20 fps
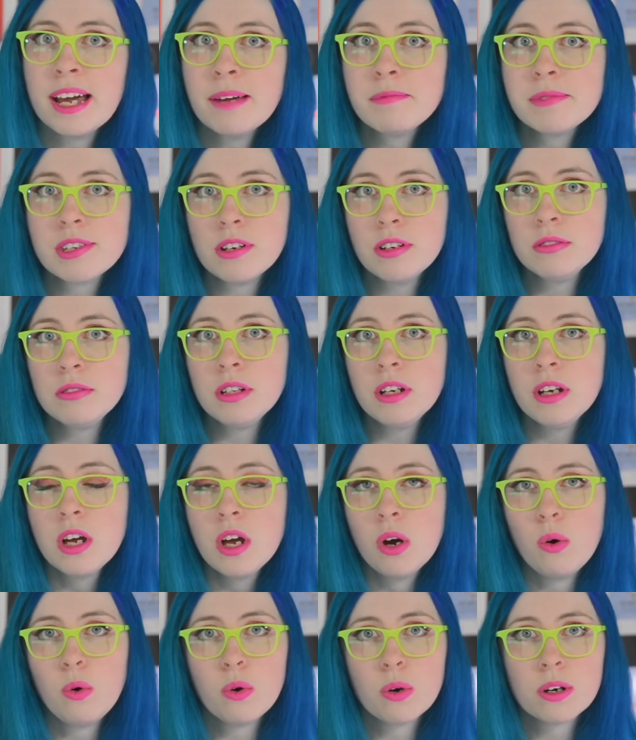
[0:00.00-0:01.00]
zone,
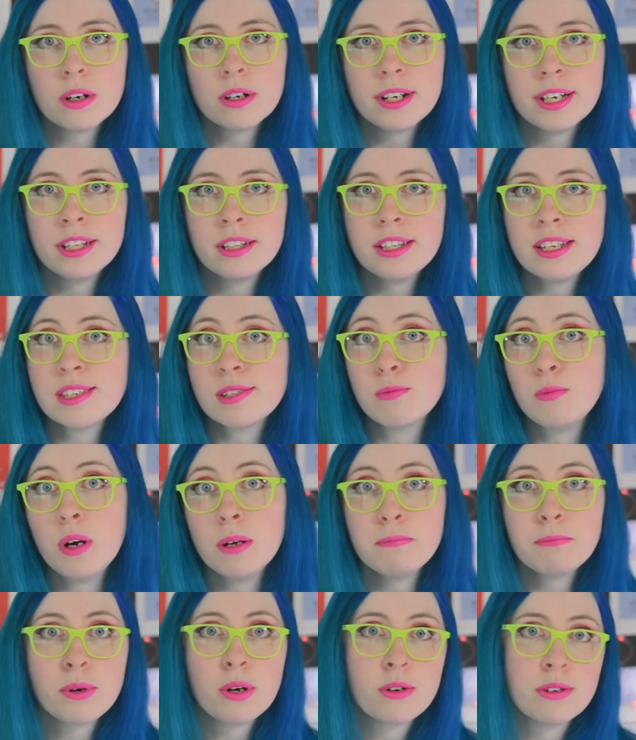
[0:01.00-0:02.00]
or at least
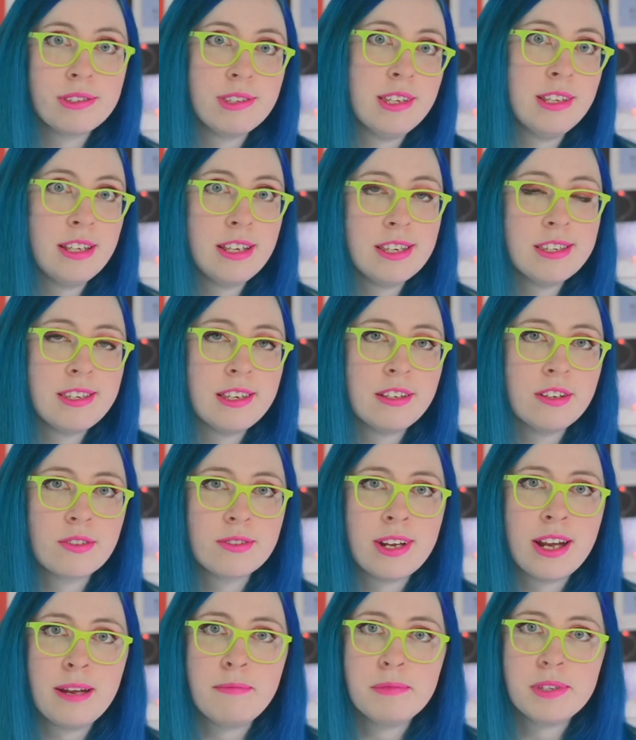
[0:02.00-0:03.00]
one person is in your
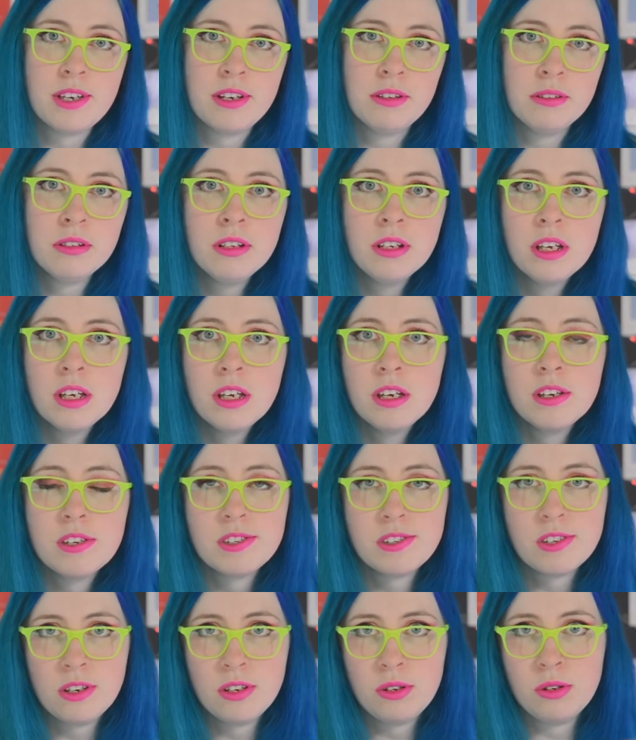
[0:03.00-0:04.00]
time zone.
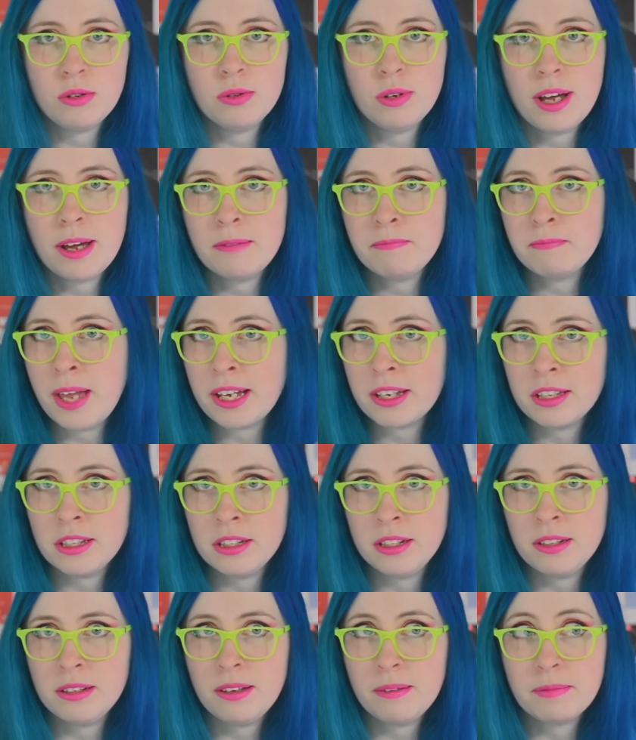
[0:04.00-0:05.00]
So I'm
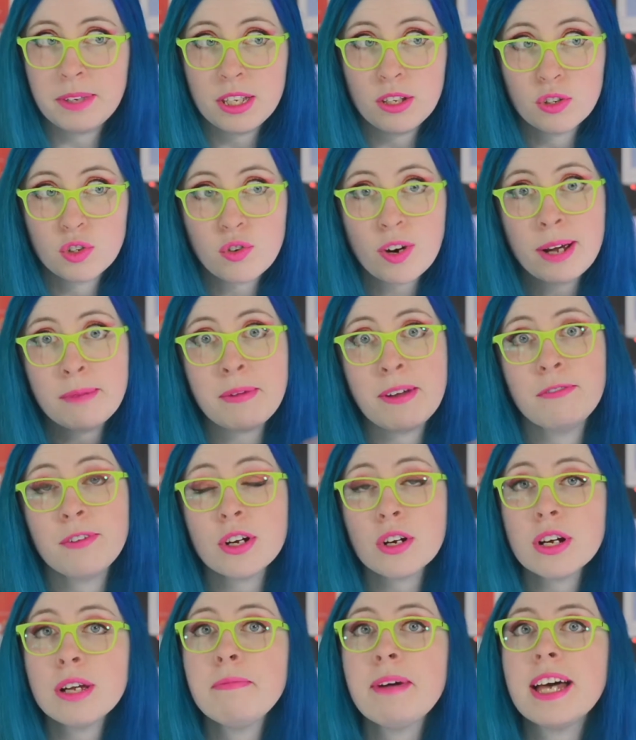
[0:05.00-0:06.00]
going to try my
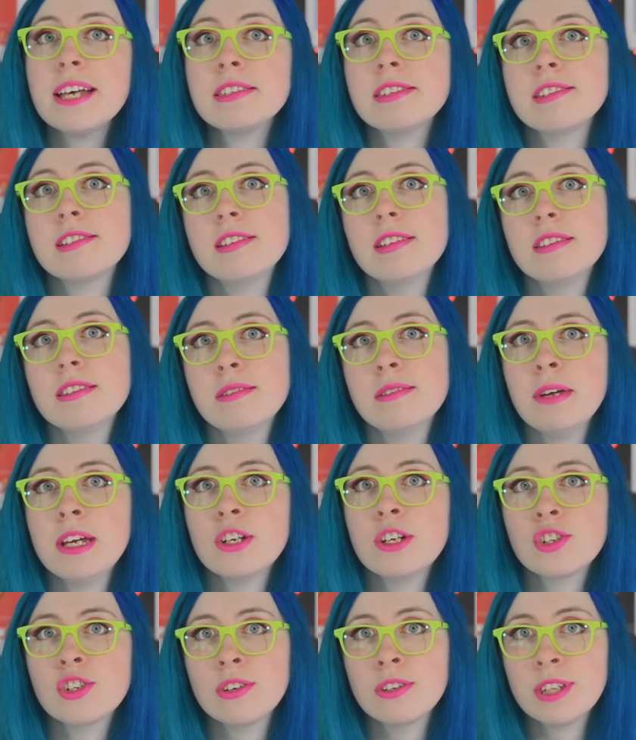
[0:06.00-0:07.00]
very best to make
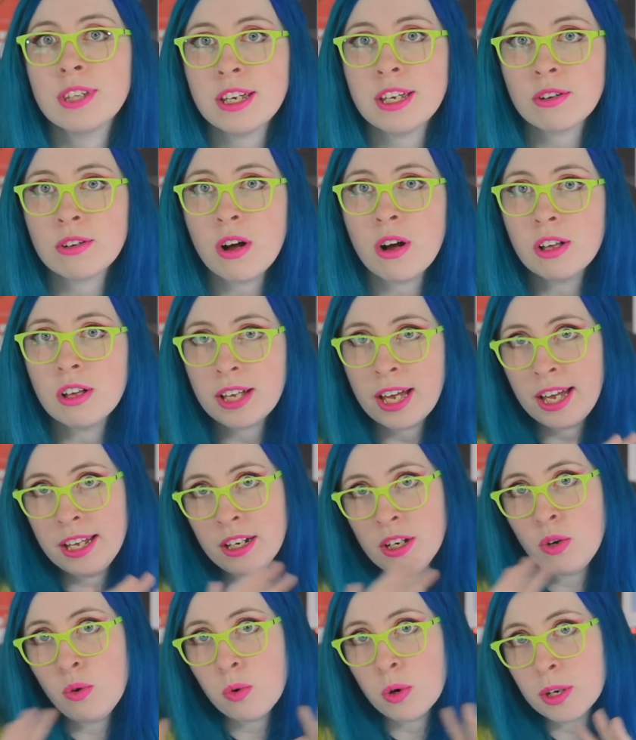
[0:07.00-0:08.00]
sure that you're all kind of
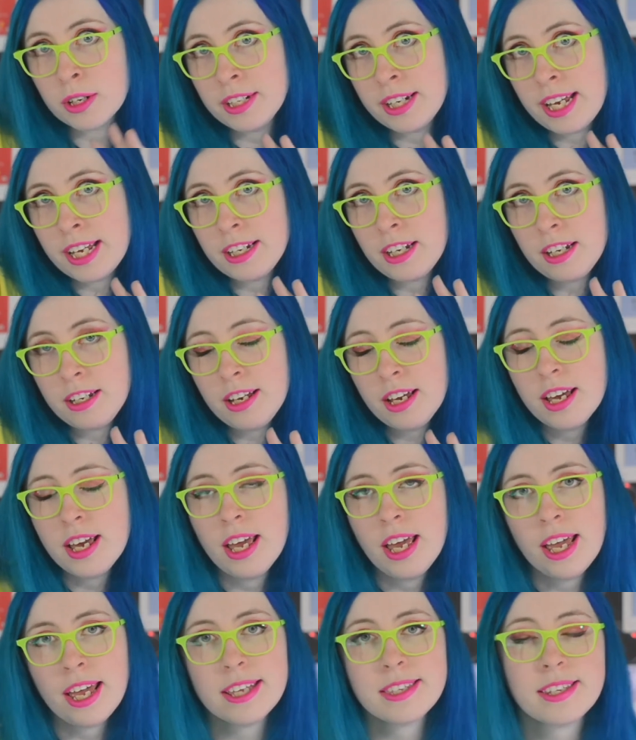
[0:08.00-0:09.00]
coordinated.
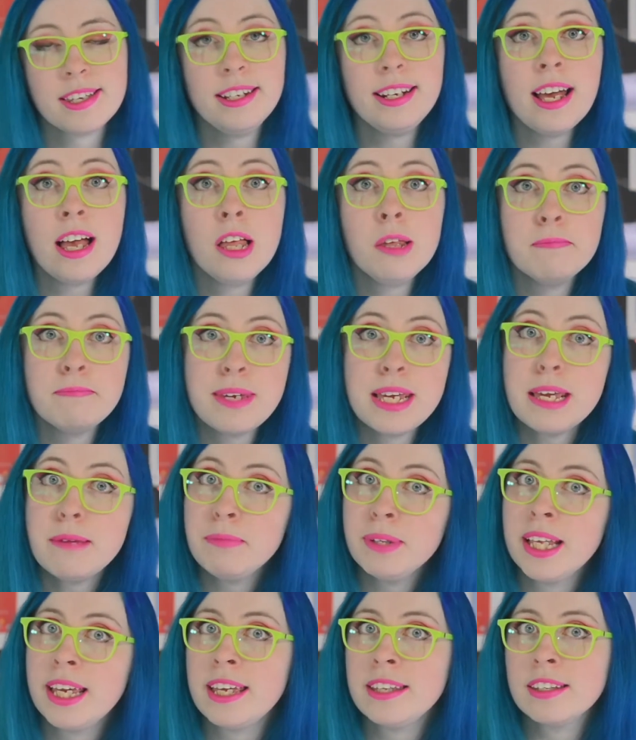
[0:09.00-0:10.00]
It's going to help me
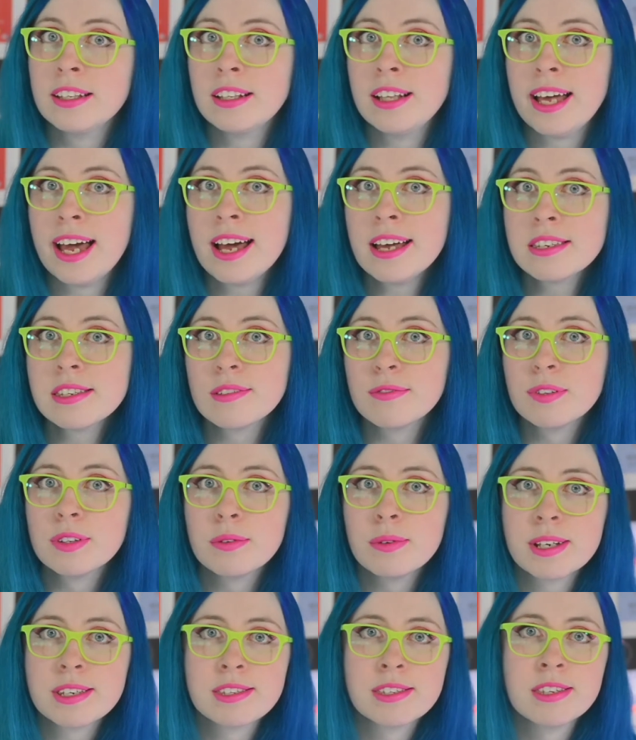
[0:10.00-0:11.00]
plan the class for the
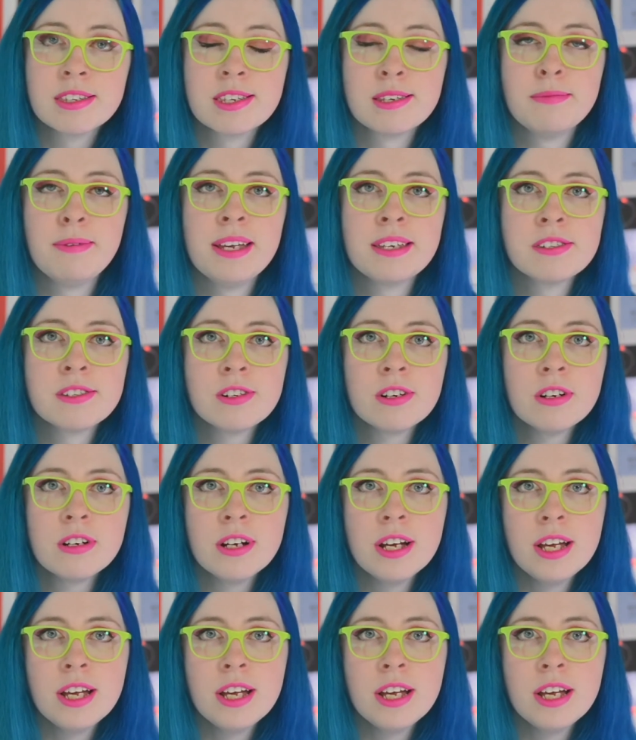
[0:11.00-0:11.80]
rest of the semester.